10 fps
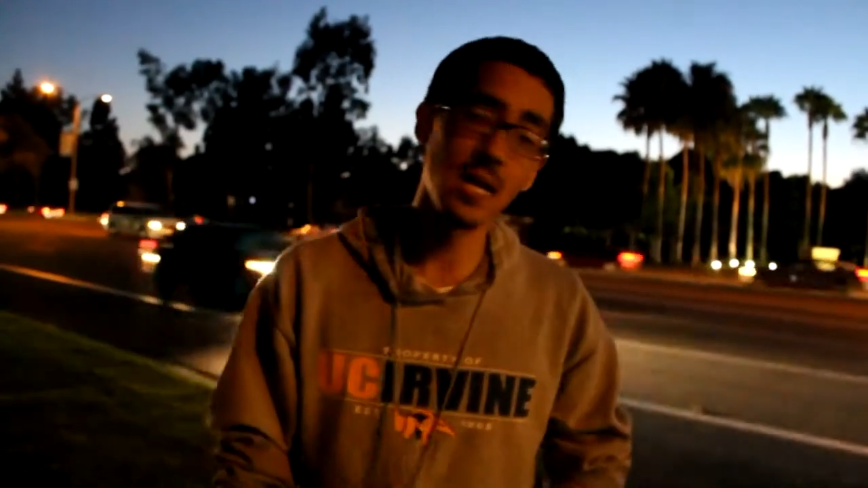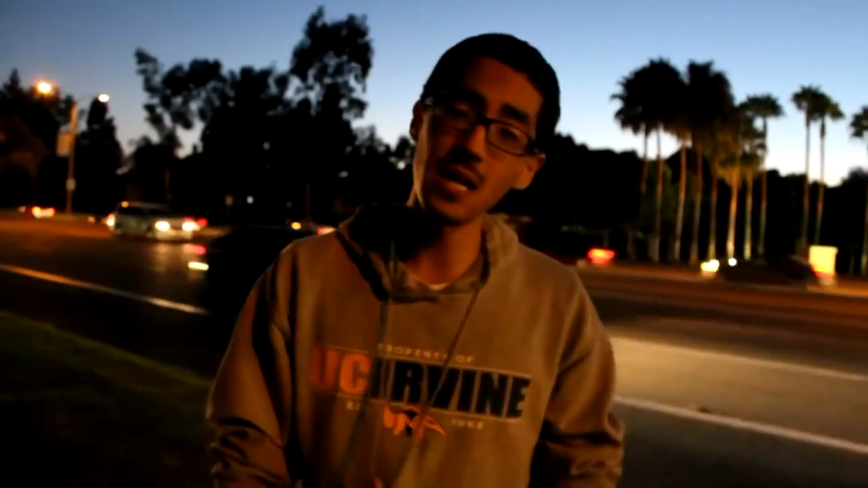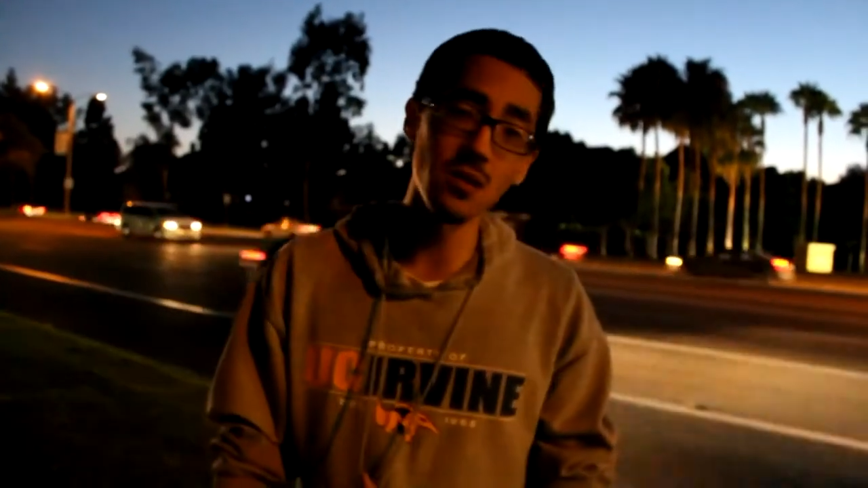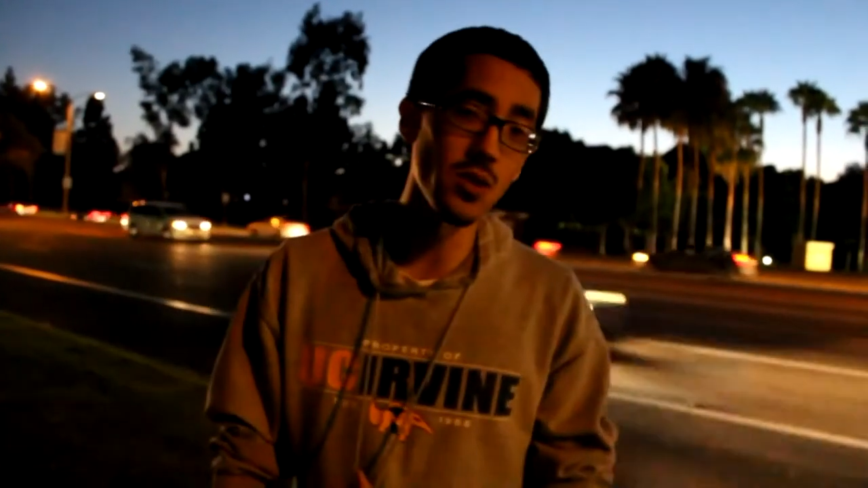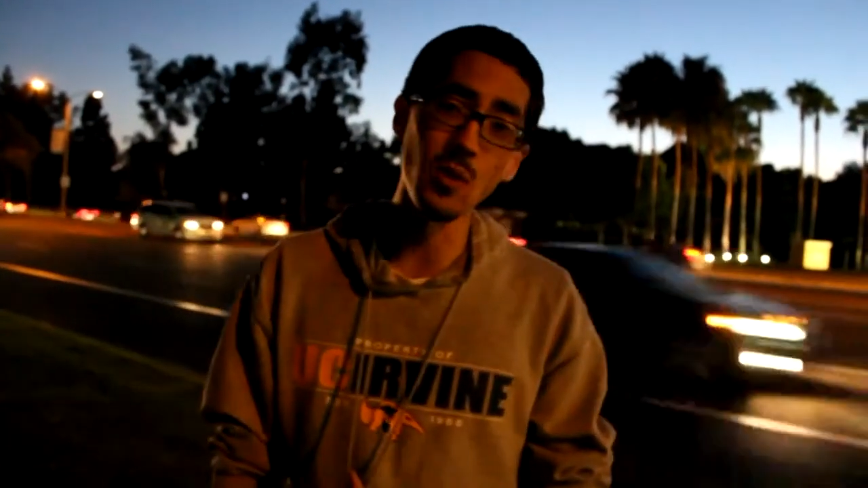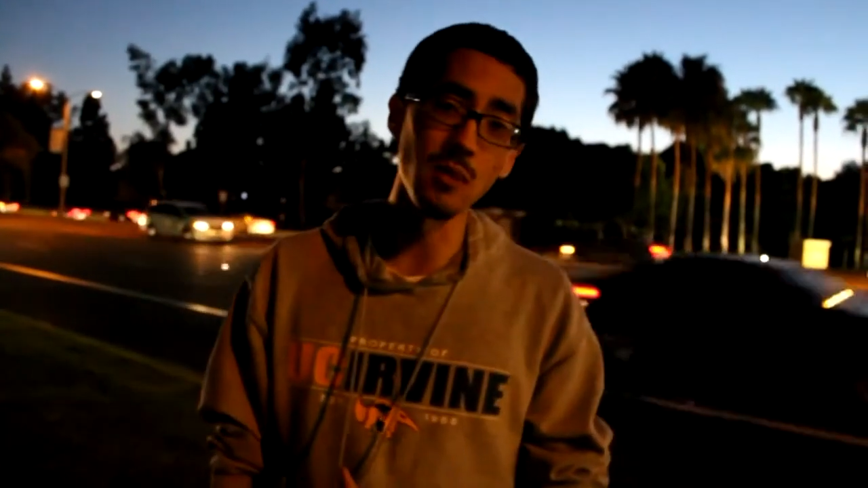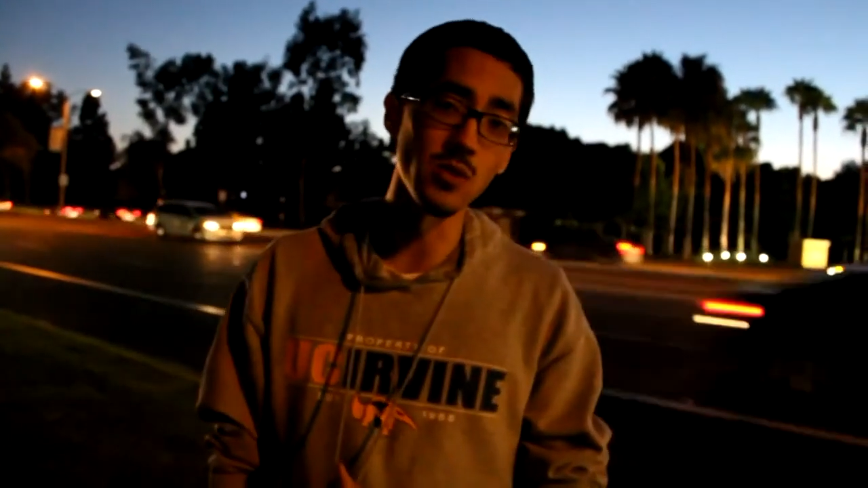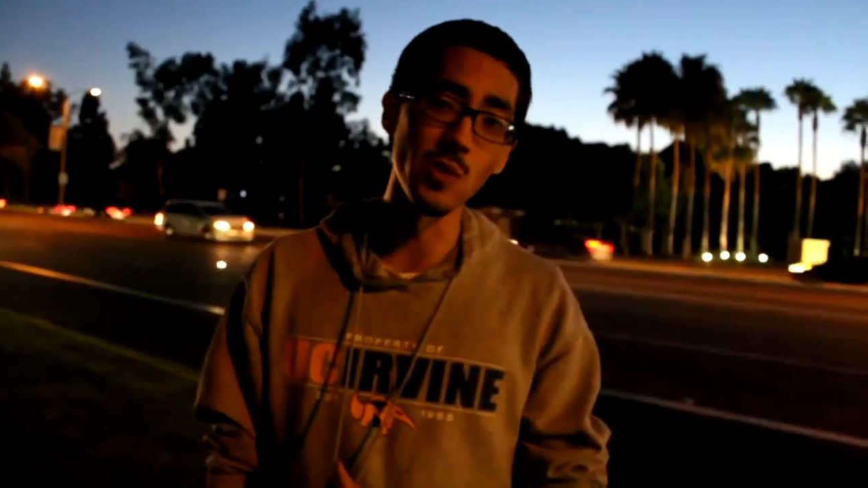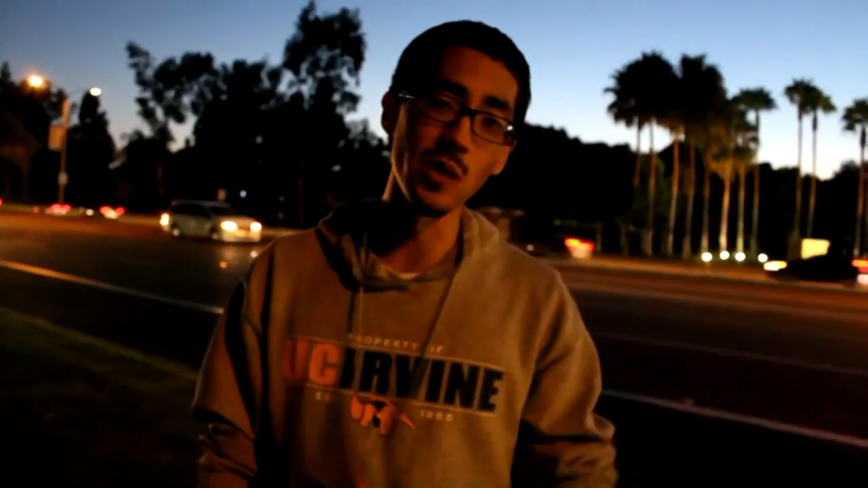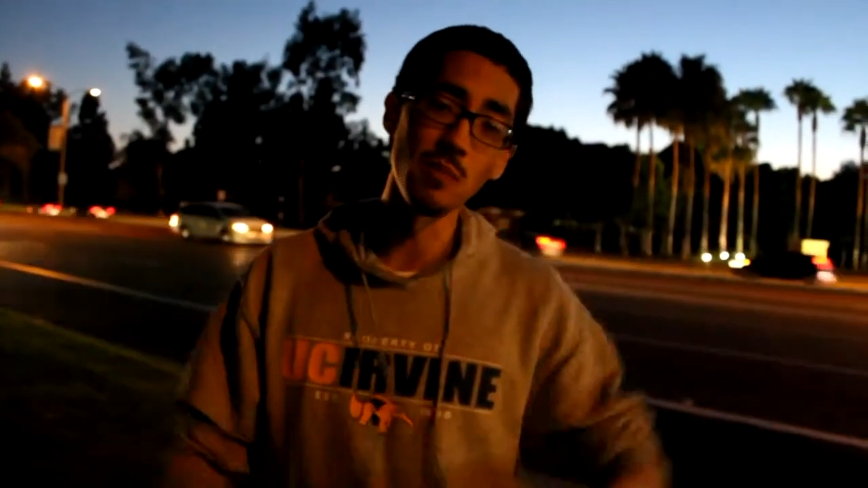I don't know what I'm
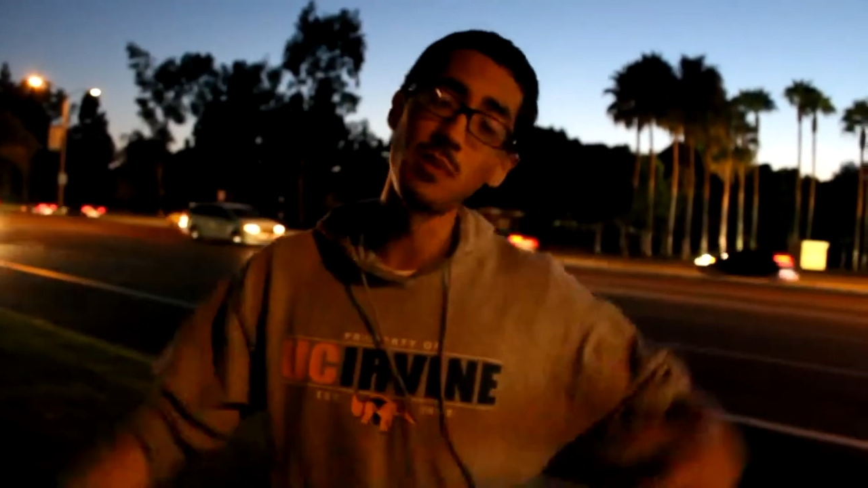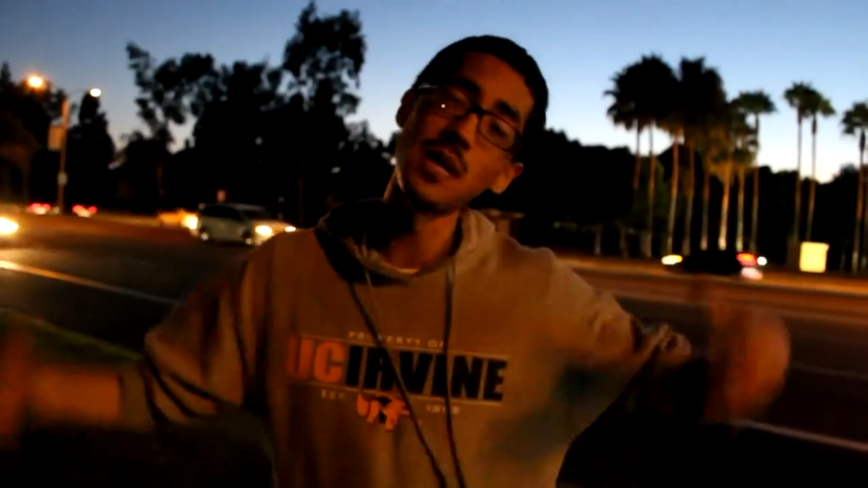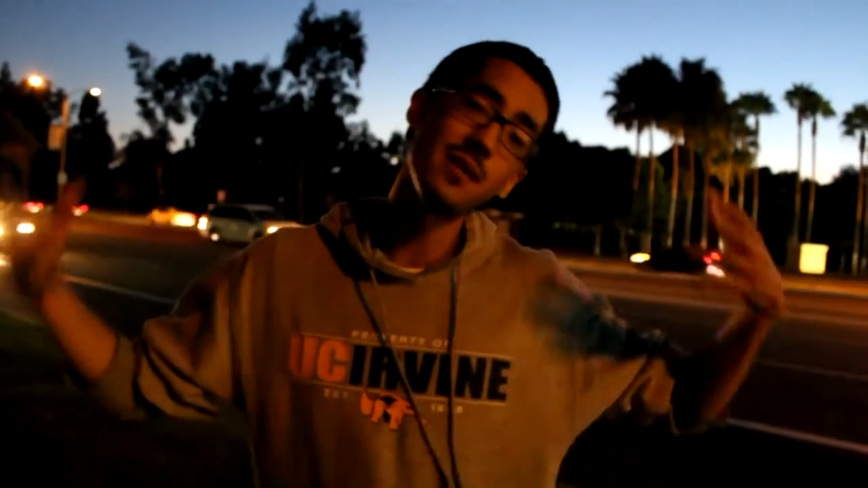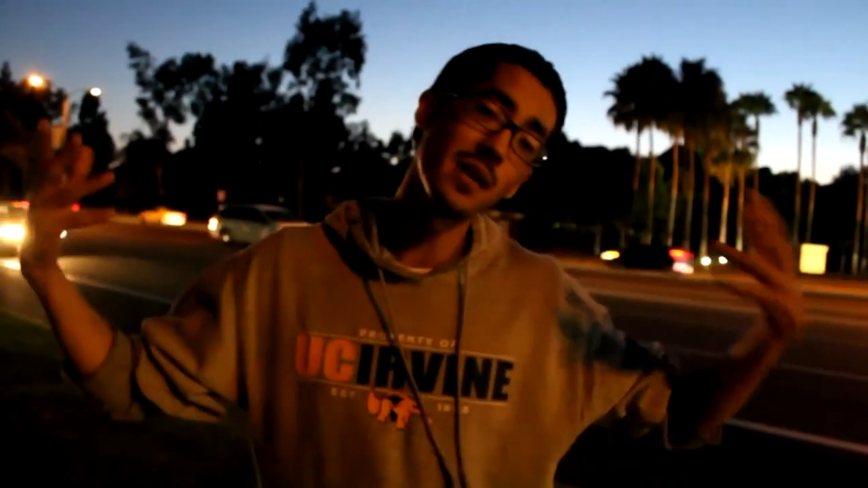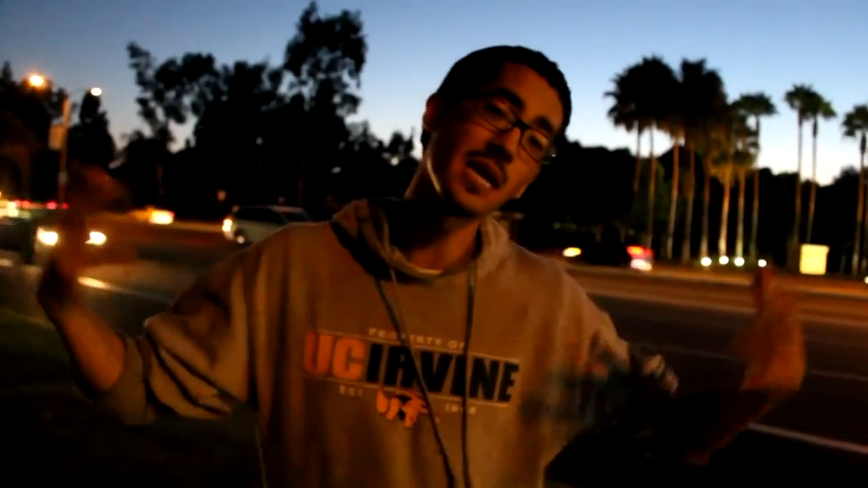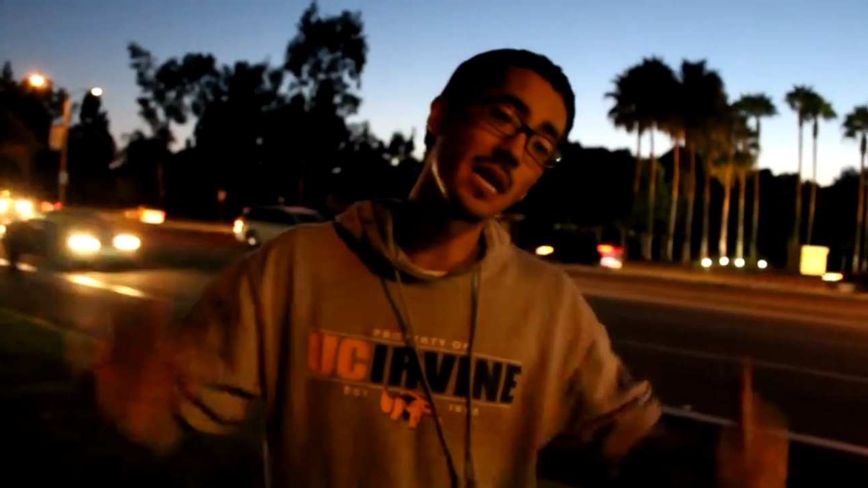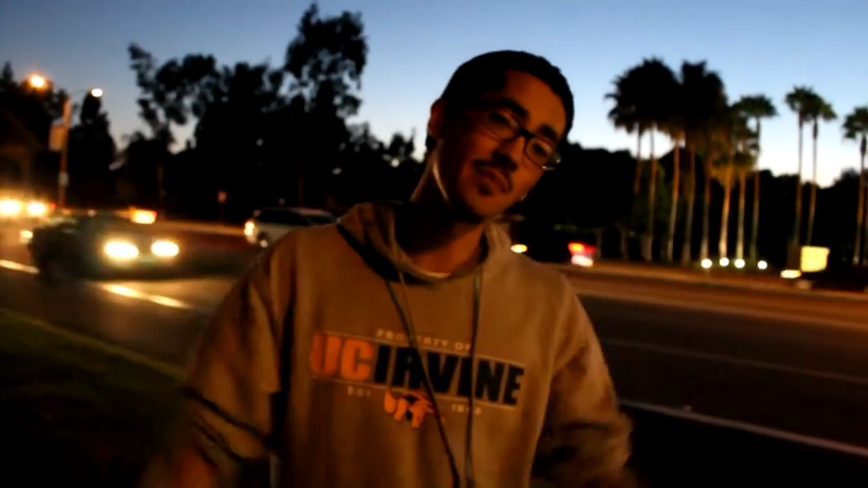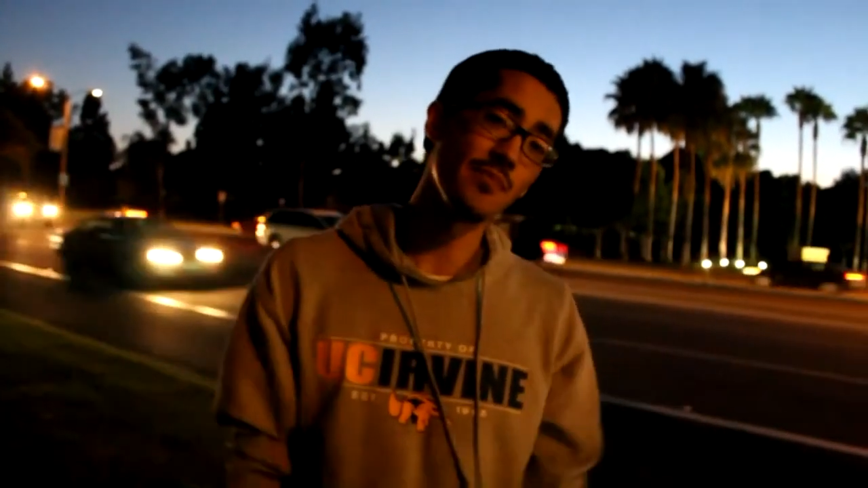doing. But again,